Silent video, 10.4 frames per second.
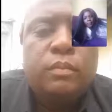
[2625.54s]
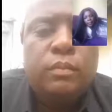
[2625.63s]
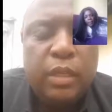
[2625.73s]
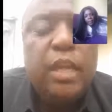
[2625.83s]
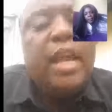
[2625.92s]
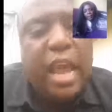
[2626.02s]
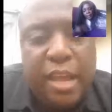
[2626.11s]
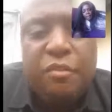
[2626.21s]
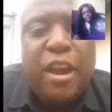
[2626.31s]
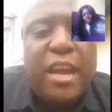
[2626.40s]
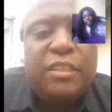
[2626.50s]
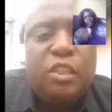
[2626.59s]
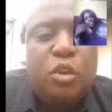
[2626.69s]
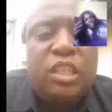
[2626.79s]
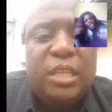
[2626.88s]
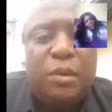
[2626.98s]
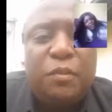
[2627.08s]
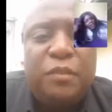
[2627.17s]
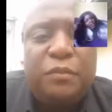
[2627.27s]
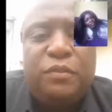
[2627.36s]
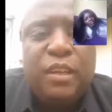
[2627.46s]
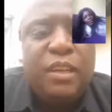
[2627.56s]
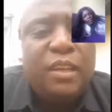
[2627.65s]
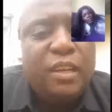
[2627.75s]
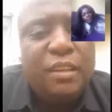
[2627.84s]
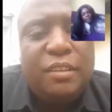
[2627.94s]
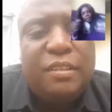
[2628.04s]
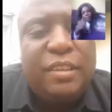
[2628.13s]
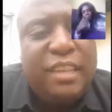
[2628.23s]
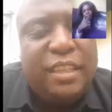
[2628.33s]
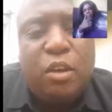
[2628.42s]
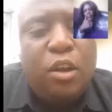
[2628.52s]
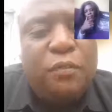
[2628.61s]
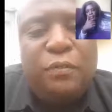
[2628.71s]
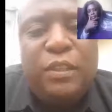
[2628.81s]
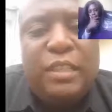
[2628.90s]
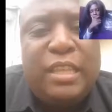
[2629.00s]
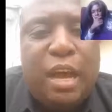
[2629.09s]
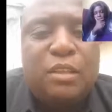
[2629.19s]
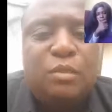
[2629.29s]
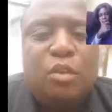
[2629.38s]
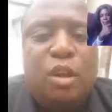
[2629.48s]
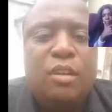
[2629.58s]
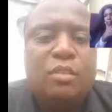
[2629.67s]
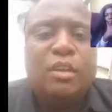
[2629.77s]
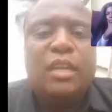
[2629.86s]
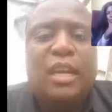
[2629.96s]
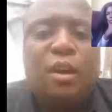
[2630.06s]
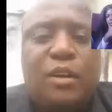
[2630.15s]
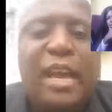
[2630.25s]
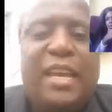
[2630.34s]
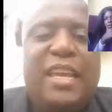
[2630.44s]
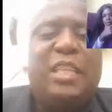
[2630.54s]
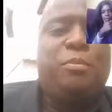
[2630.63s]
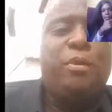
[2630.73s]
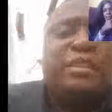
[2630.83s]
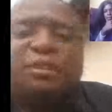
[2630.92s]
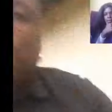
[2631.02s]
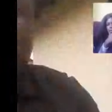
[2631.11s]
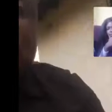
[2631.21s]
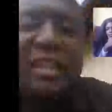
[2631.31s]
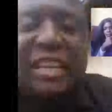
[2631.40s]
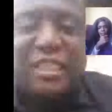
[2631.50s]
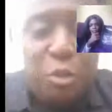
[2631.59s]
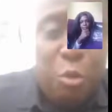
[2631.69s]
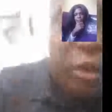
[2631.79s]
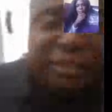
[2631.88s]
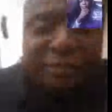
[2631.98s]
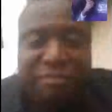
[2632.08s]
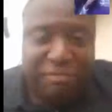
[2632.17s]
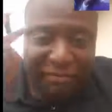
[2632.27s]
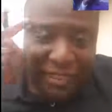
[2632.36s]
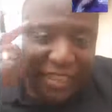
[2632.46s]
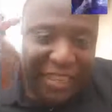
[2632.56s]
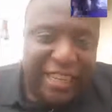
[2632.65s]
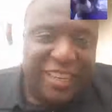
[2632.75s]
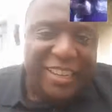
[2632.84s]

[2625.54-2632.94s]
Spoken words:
And tractors cost about they cost $15,000 on AliExpress. So that's a thought. Later, babe.